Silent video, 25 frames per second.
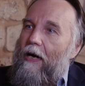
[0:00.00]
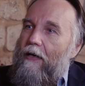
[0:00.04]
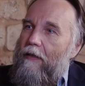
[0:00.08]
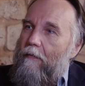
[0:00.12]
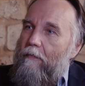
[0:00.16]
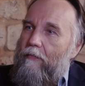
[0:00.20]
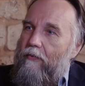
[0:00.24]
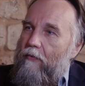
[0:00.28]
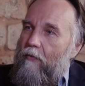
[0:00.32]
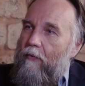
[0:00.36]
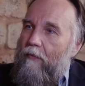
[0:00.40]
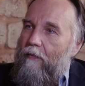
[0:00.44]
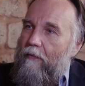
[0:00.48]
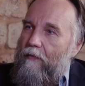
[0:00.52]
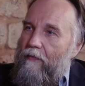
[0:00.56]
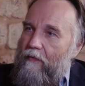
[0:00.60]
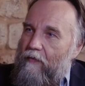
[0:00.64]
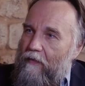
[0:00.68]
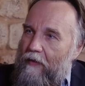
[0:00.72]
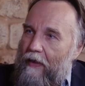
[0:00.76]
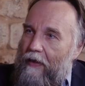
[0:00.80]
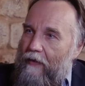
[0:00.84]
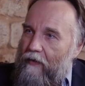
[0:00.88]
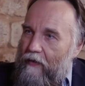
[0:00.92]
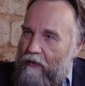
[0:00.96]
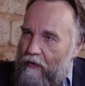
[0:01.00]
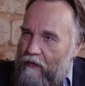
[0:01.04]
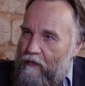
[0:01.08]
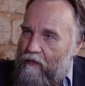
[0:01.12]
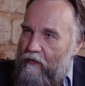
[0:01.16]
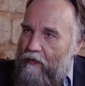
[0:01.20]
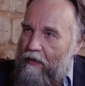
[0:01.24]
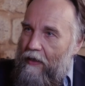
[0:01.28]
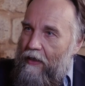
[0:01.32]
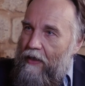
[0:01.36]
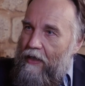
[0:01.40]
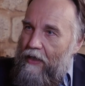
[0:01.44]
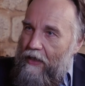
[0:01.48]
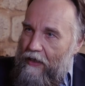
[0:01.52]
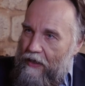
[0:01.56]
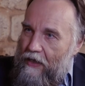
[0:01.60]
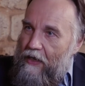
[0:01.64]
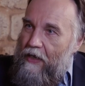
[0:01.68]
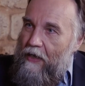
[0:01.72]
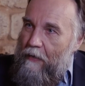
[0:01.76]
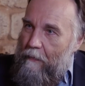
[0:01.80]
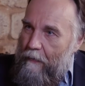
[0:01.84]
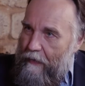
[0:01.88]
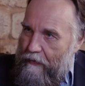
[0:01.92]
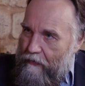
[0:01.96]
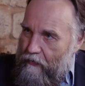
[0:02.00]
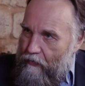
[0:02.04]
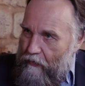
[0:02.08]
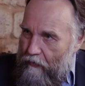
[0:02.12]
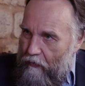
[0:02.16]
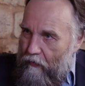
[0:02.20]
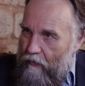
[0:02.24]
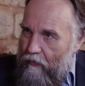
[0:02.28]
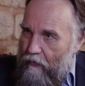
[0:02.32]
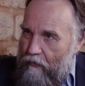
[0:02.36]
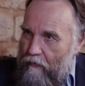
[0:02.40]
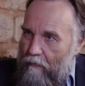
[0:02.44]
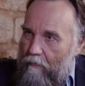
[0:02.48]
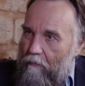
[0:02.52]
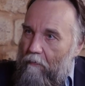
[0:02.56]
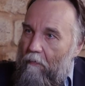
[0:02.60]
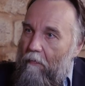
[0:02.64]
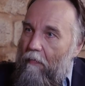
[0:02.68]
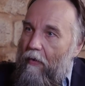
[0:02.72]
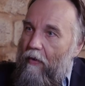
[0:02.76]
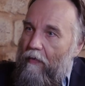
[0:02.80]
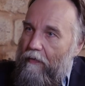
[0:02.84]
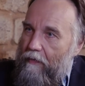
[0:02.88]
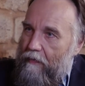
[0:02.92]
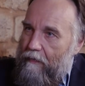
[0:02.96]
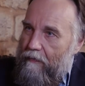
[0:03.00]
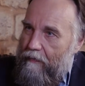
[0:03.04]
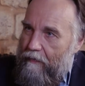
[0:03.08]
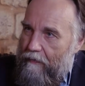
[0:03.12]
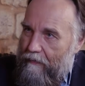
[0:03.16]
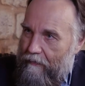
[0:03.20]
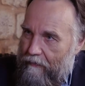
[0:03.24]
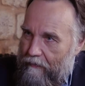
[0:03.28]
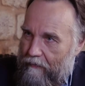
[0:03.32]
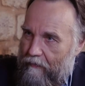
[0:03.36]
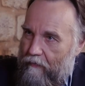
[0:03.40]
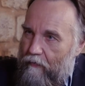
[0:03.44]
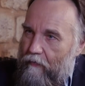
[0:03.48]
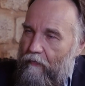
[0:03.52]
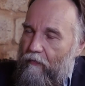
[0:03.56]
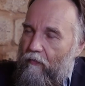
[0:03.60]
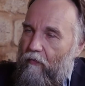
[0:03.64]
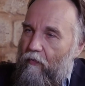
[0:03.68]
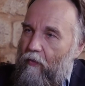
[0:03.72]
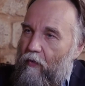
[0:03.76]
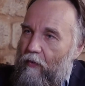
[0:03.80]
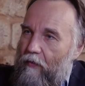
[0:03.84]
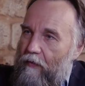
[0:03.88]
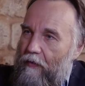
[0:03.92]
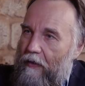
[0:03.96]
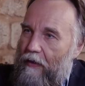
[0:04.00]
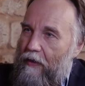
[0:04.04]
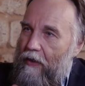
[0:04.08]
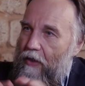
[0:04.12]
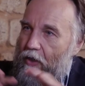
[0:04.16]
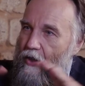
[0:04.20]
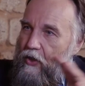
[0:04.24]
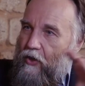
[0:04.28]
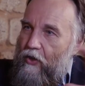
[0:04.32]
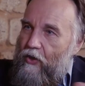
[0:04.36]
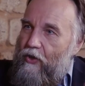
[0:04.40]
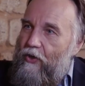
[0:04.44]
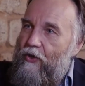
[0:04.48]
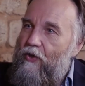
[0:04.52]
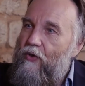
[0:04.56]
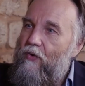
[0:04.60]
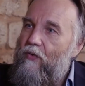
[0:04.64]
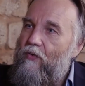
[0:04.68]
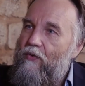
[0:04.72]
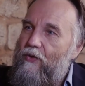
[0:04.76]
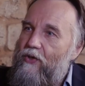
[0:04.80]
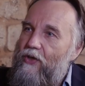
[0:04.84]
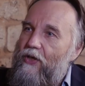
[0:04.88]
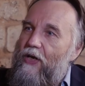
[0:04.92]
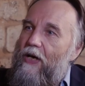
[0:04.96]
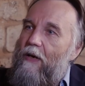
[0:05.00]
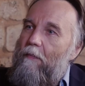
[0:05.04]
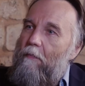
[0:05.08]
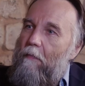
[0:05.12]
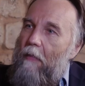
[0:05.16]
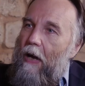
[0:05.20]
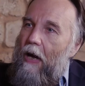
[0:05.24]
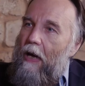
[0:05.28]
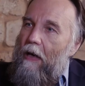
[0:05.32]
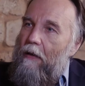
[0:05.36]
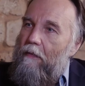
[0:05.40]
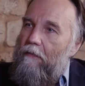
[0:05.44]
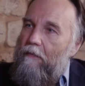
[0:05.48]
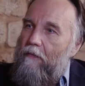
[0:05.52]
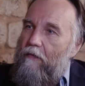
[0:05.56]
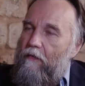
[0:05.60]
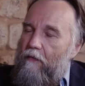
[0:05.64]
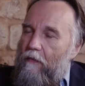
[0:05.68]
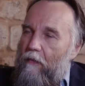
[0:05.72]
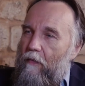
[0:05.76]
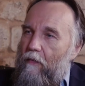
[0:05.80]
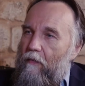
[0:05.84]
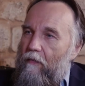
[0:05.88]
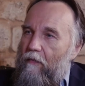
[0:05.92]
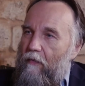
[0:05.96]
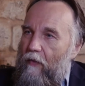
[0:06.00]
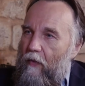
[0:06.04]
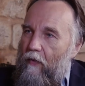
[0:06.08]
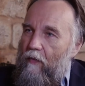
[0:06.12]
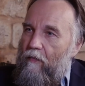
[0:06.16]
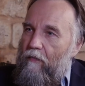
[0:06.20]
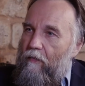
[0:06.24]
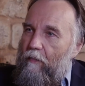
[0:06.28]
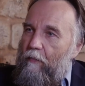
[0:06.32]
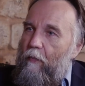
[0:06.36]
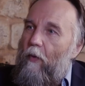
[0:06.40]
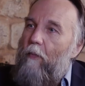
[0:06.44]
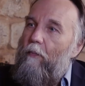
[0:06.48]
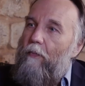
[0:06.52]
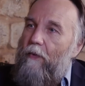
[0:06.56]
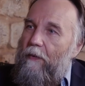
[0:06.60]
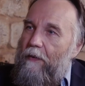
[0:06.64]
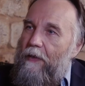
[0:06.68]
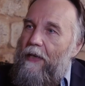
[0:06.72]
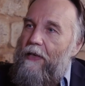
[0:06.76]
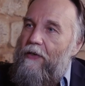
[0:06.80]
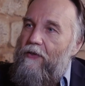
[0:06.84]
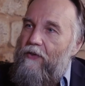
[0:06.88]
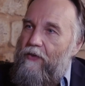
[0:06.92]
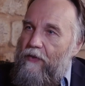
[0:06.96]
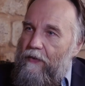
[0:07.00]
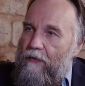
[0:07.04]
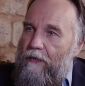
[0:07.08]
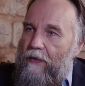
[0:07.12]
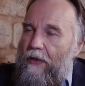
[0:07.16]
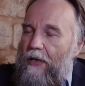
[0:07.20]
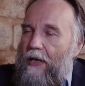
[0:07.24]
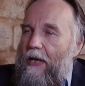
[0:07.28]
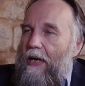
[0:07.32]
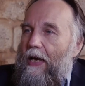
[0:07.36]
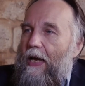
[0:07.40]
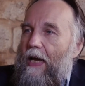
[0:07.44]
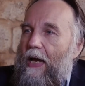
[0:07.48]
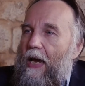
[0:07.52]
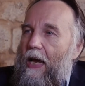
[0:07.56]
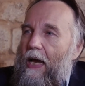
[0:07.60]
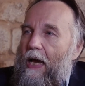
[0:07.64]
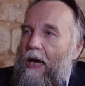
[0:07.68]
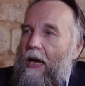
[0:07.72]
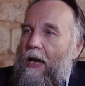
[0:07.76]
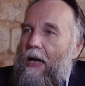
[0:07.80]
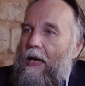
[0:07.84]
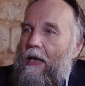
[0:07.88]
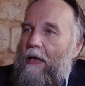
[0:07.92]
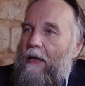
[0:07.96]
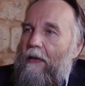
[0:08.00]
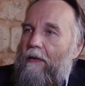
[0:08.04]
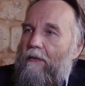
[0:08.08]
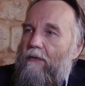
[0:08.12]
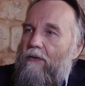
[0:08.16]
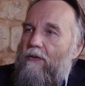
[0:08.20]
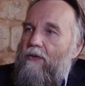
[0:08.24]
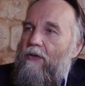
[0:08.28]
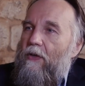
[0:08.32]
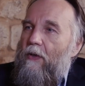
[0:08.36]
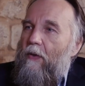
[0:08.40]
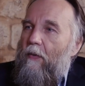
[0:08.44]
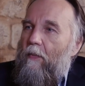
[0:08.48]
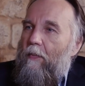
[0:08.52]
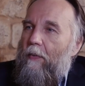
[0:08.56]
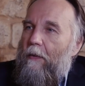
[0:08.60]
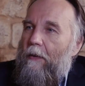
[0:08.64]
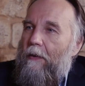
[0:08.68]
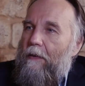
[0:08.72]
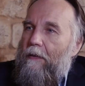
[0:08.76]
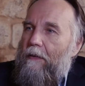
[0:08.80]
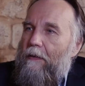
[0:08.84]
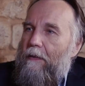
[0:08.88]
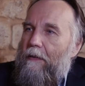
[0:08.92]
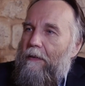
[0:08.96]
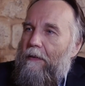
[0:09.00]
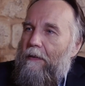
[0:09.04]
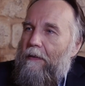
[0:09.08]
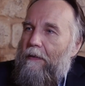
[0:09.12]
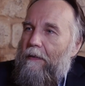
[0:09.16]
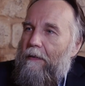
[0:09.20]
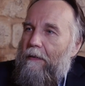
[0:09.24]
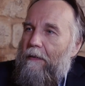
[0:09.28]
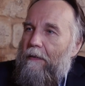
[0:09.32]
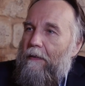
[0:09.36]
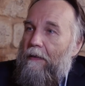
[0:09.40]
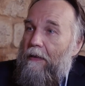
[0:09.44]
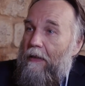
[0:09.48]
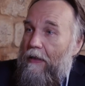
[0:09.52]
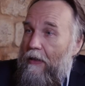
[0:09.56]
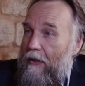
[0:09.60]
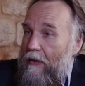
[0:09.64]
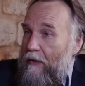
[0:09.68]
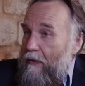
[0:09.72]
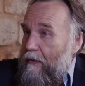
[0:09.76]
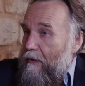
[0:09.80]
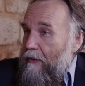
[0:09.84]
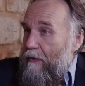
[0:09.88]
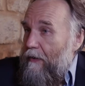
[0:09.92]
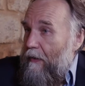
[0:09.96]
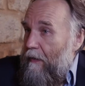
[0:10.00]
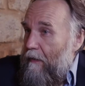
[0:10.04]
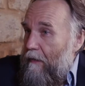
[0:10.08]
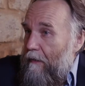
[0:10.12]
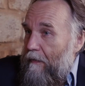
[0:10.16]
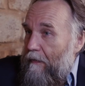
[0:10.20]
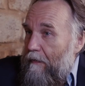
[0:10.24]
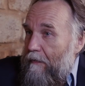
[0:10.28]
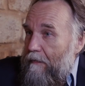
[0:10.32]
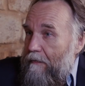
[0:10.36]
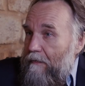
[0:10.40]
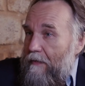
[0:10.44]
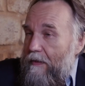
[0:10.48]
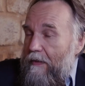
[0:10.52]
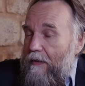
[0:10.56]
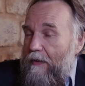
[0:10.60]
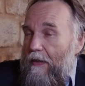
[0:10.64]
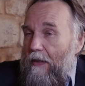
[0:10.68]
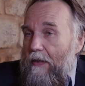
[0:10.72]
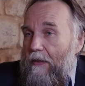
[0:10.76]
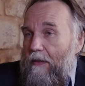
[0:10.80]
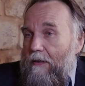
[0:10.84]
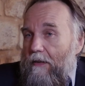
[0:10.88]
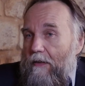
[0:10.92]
Arab world. Mm-hmm. That is the image or model for the huge amounts of population and geopolitical zones.